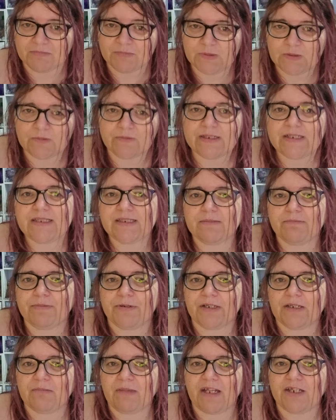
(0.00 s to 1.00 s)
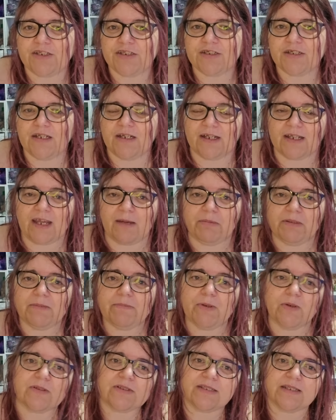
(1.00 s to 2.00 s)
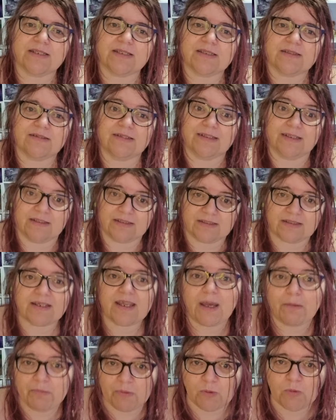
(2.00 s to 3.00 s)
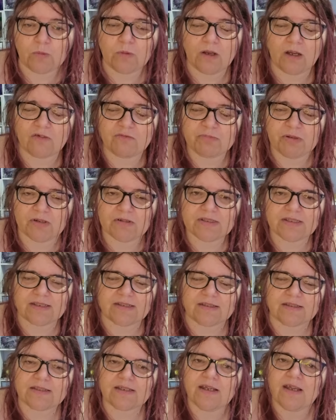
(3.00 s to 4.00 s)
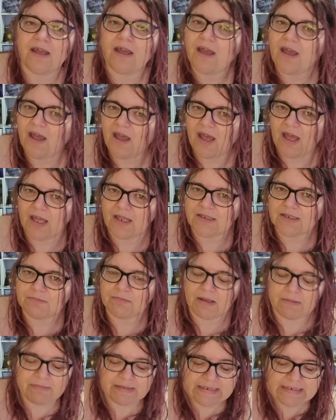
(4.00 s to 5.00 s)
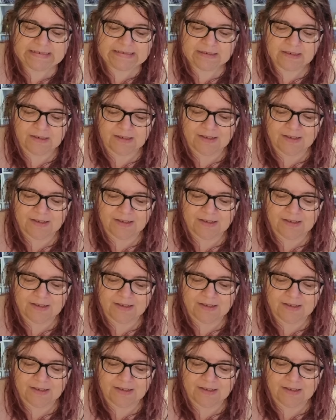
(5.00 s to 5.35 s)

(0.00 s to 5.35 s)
The rest are pretty much in a couple of boxes. Yes, a couple of boxes under my bed.